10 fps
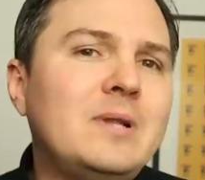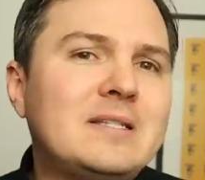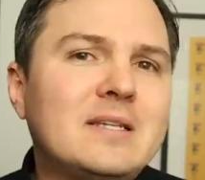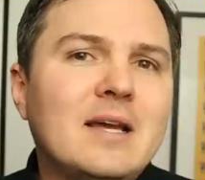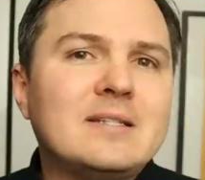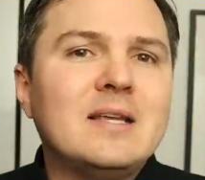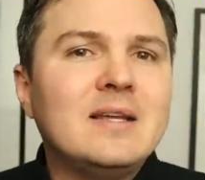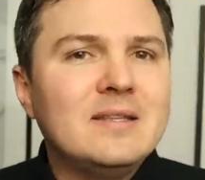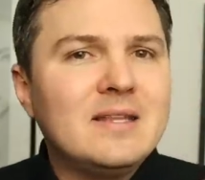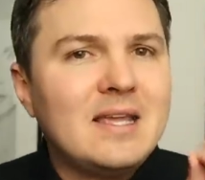we discuss
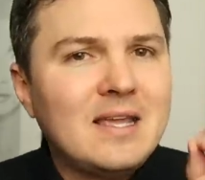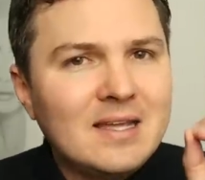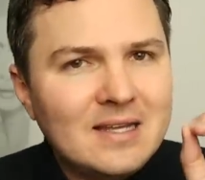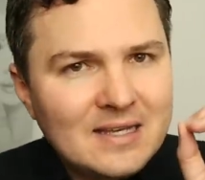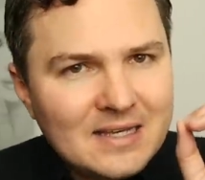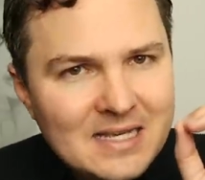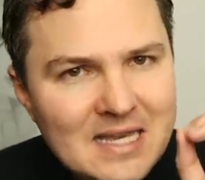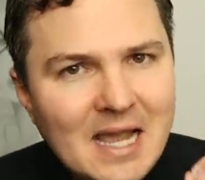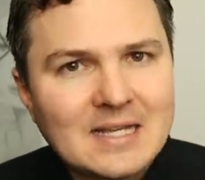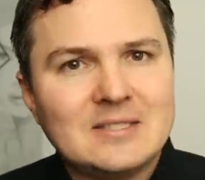the
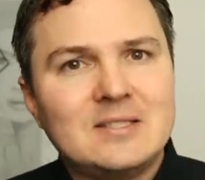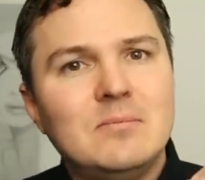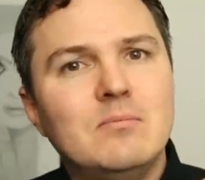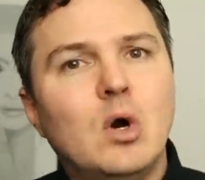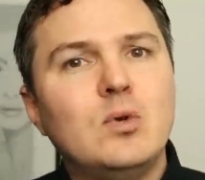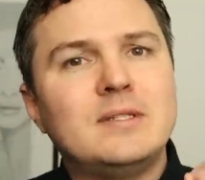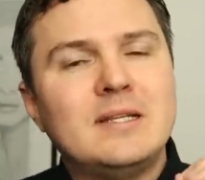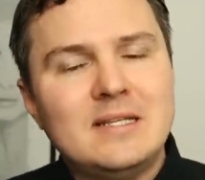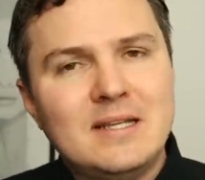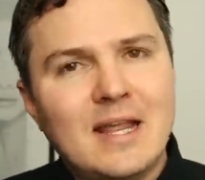next
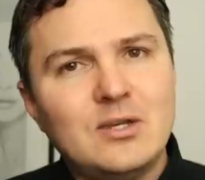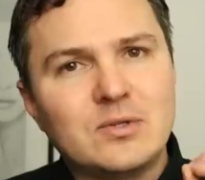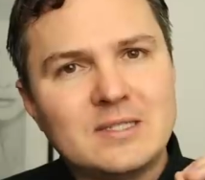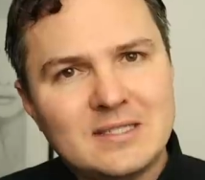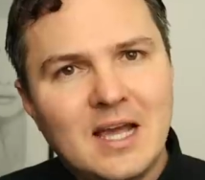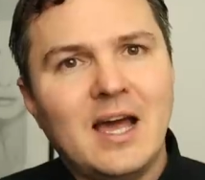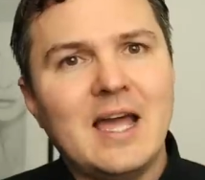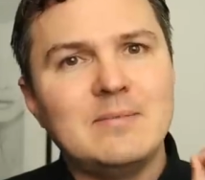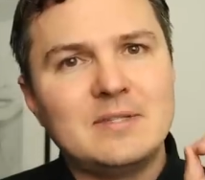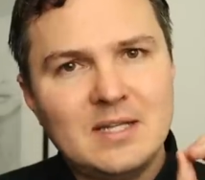most dangerous
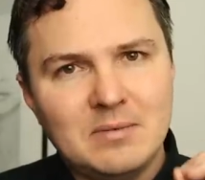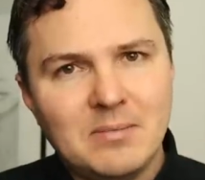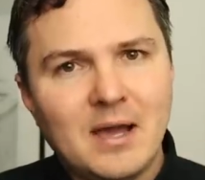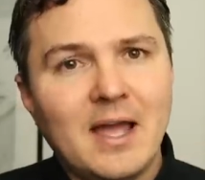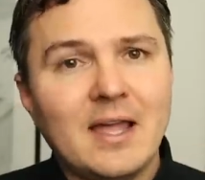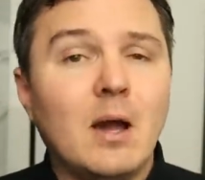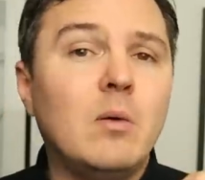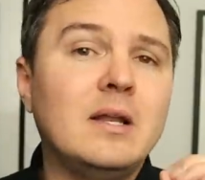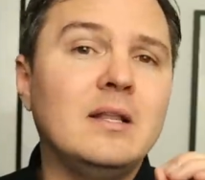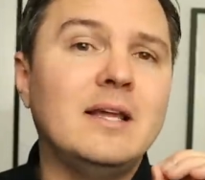times to be buying, I
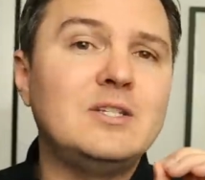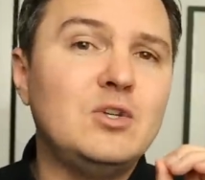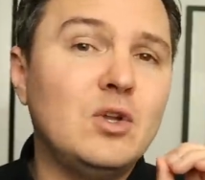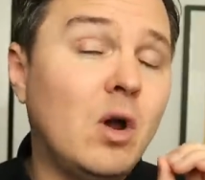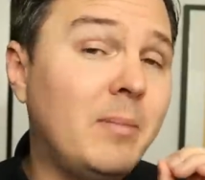wanted to let you know